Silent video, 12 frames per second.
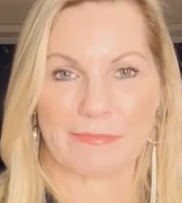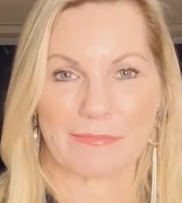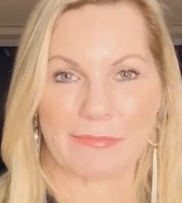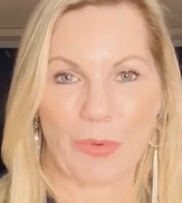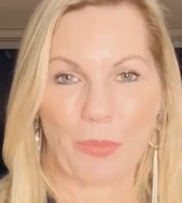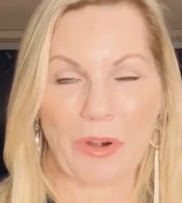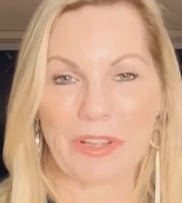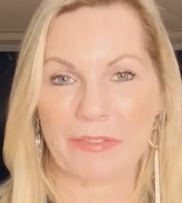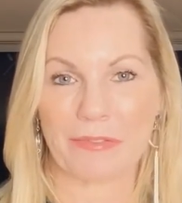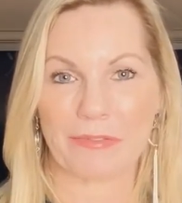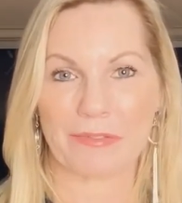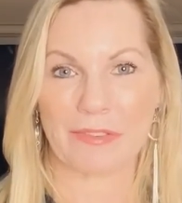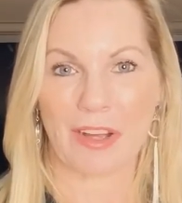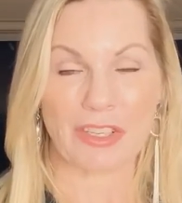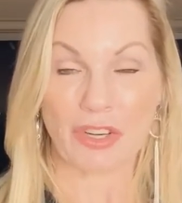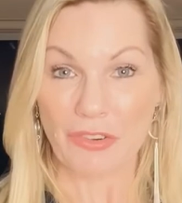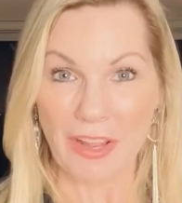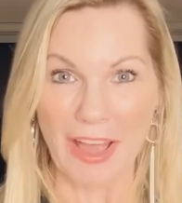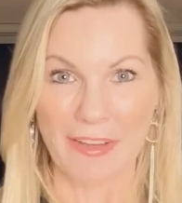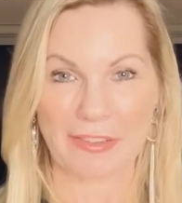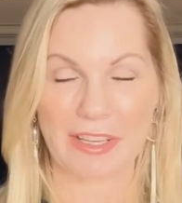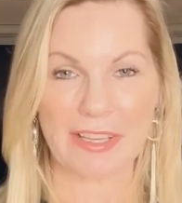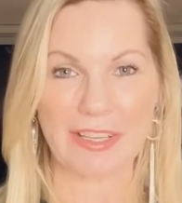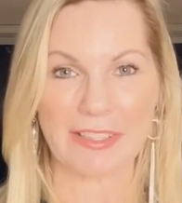what if I don't have
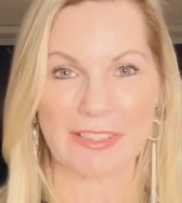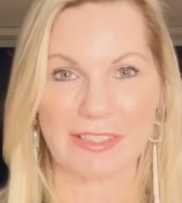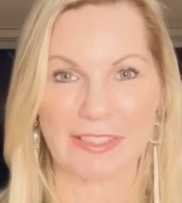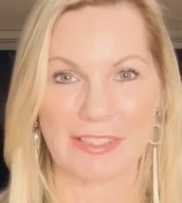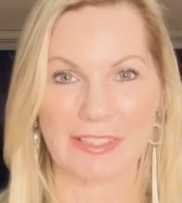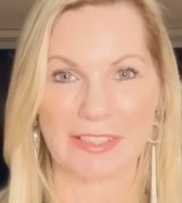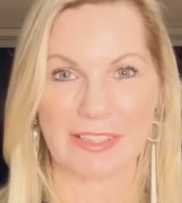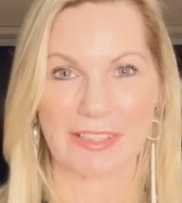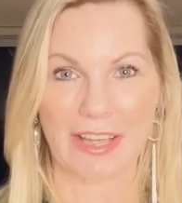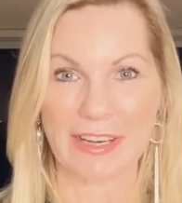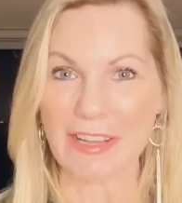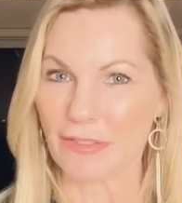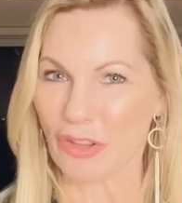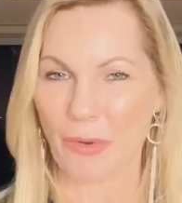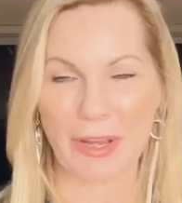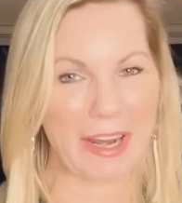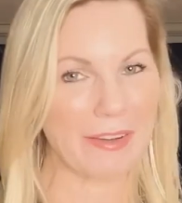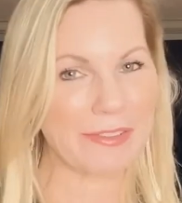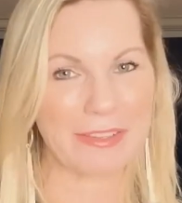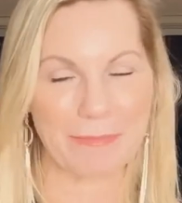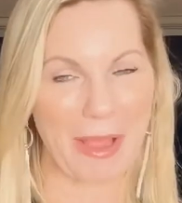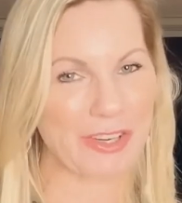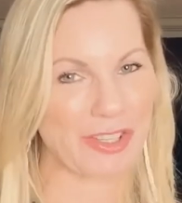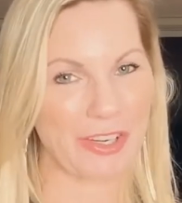kids? And even though he loves his
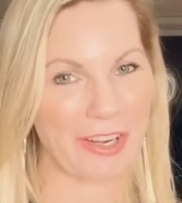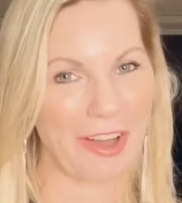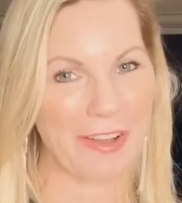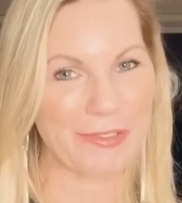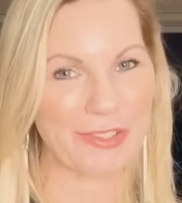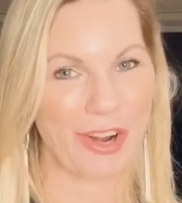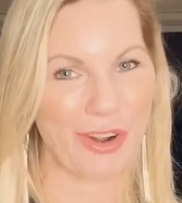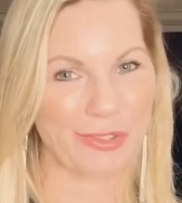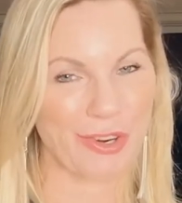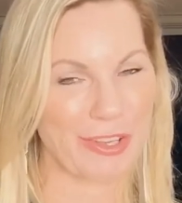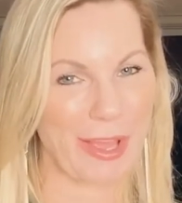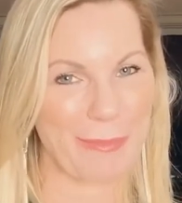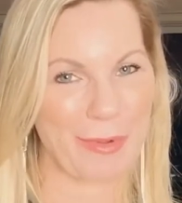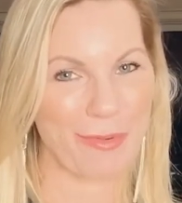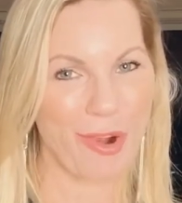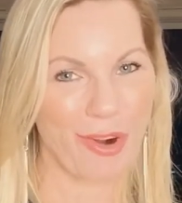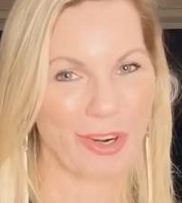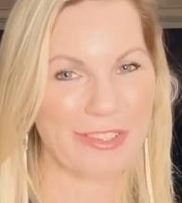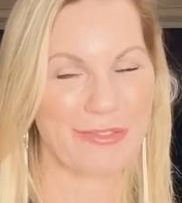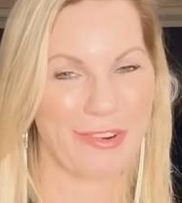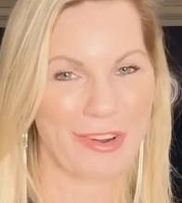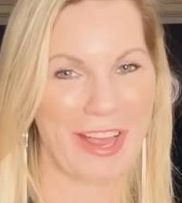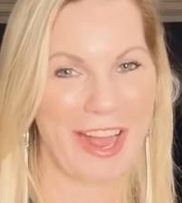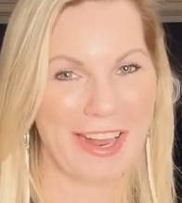bachelor lifestyle, don't get me wrong, it's a
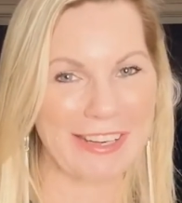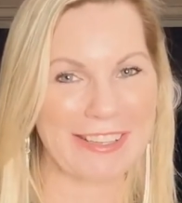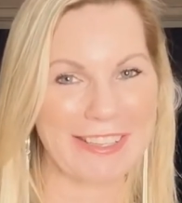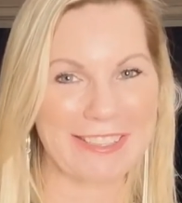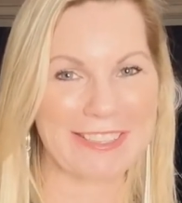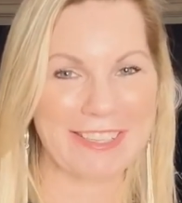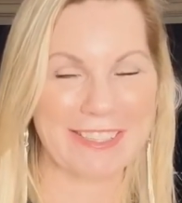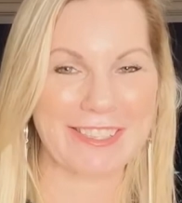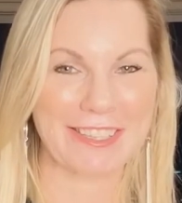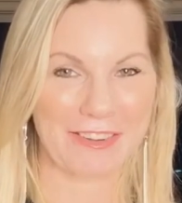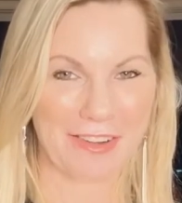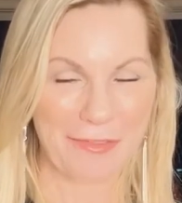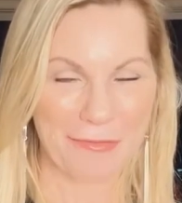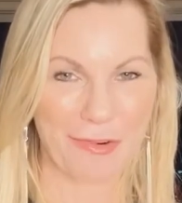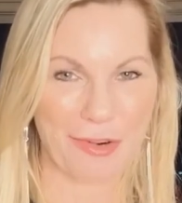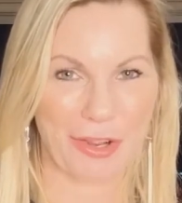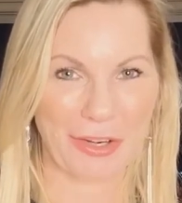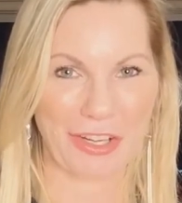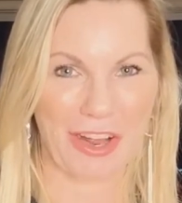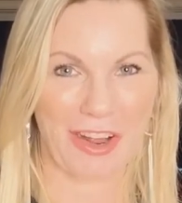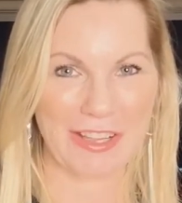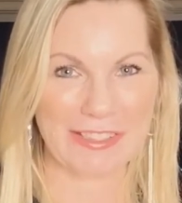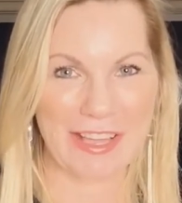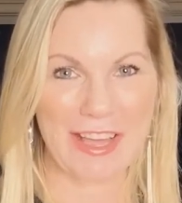very hard thing to give up for a lot of
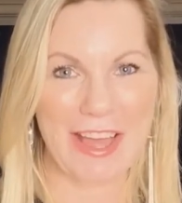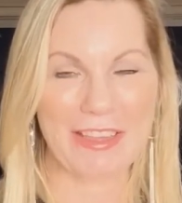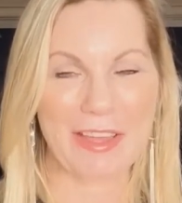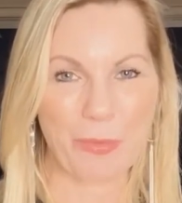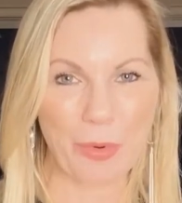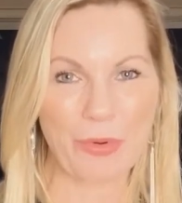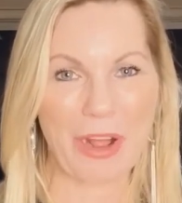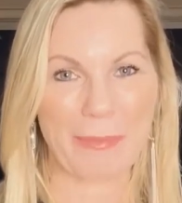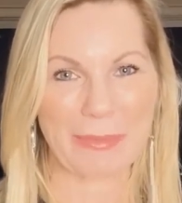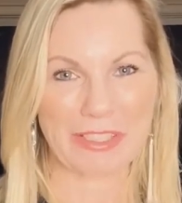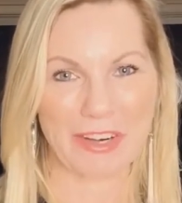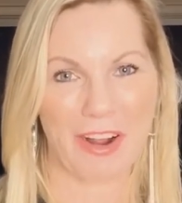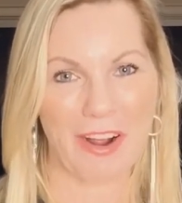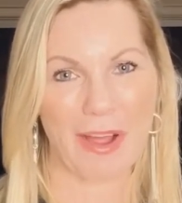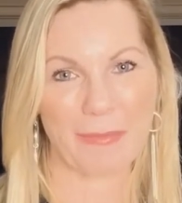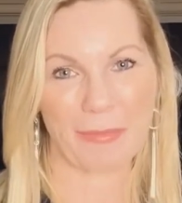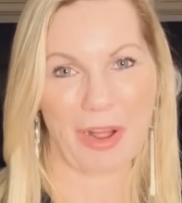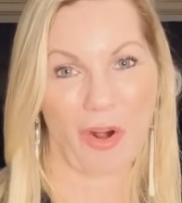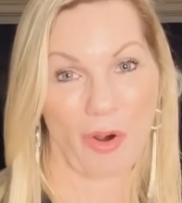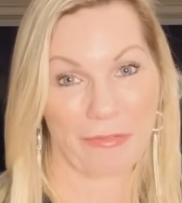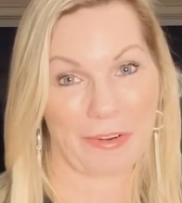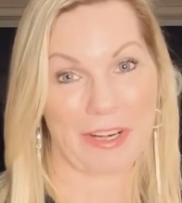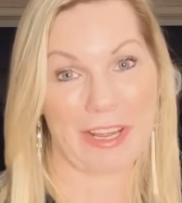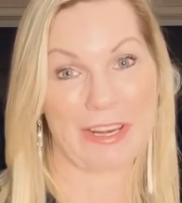guys. There will come a time
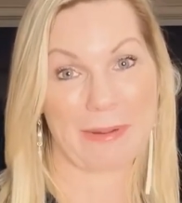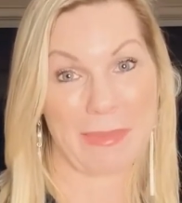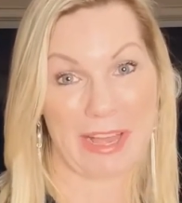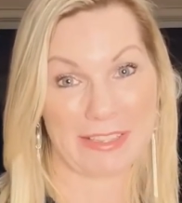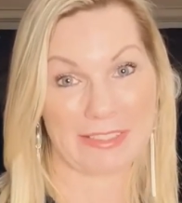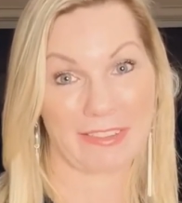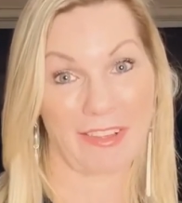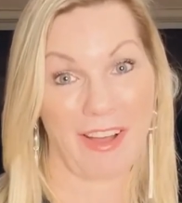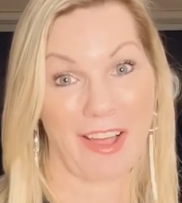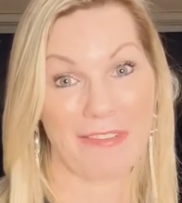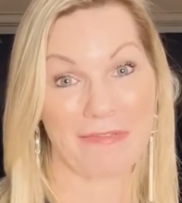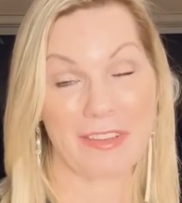often in a man's life